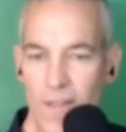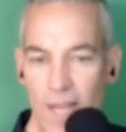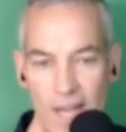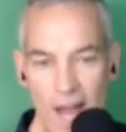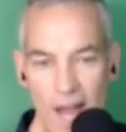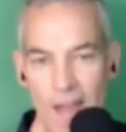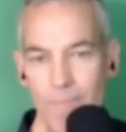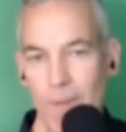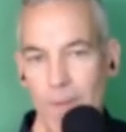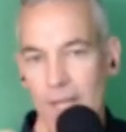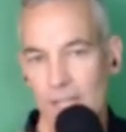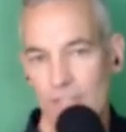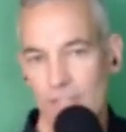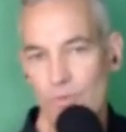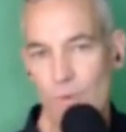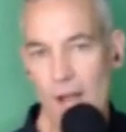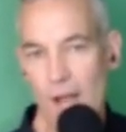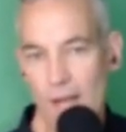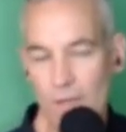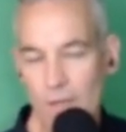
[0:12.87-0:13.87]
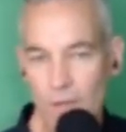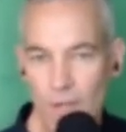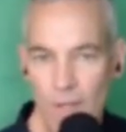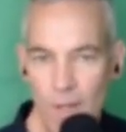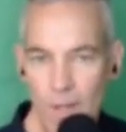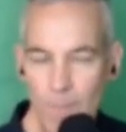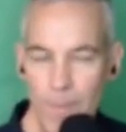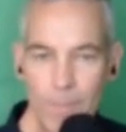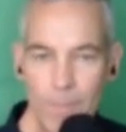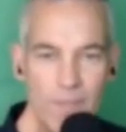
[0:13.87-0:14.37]
Then I've been to Toronto.
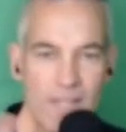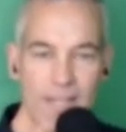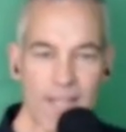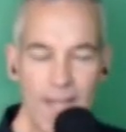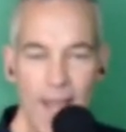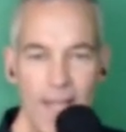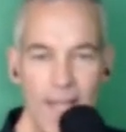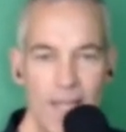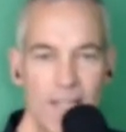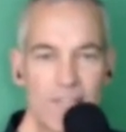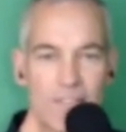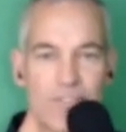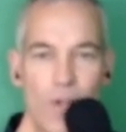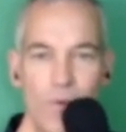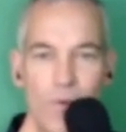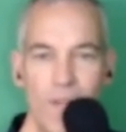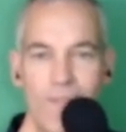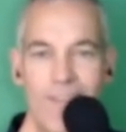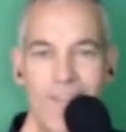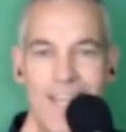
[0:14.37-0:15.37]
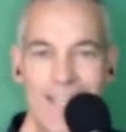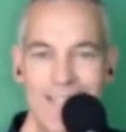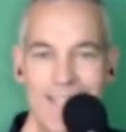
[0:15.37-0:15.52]
People, Canadians don't even